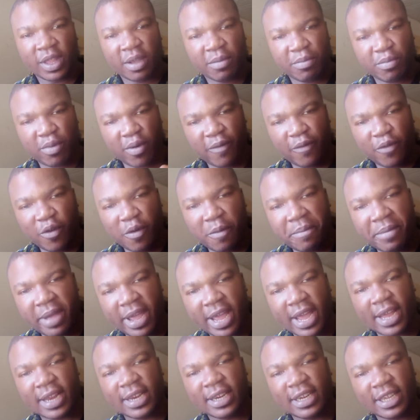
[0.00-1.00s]
But for
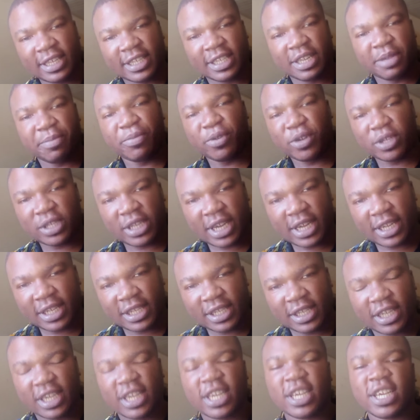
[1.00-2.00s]
men, it's
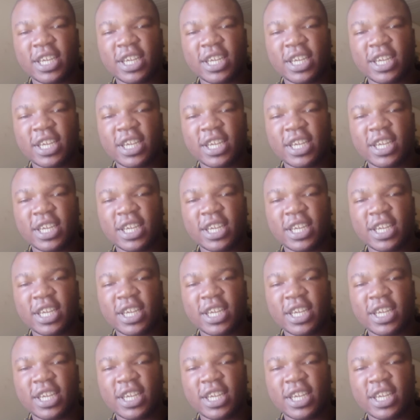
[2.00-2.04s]
important